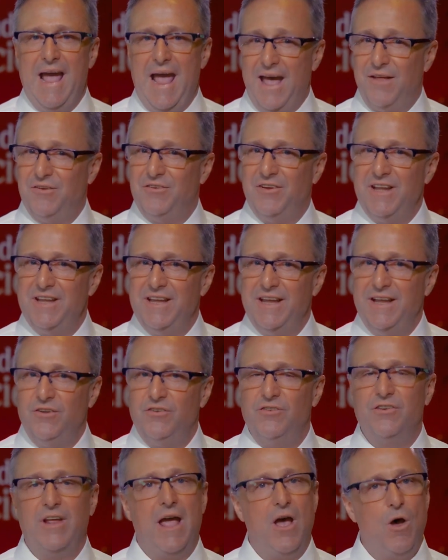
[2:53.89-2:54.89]
assay
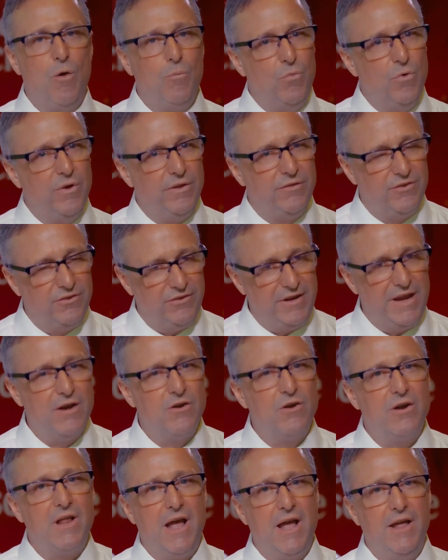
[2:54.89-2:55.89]
kits to help with
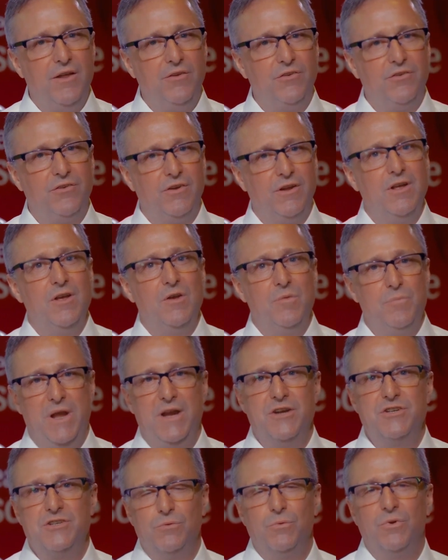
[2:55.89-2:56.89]
standardized
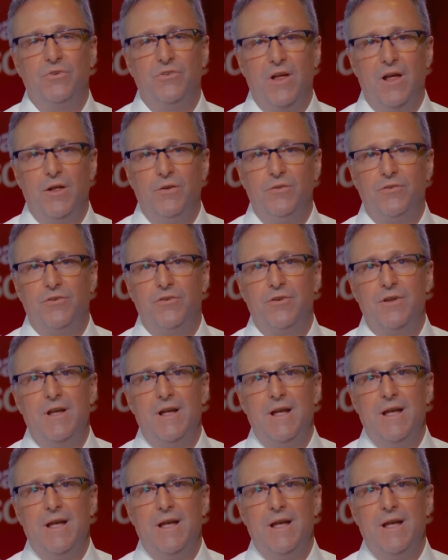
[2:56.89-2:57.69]
patient results.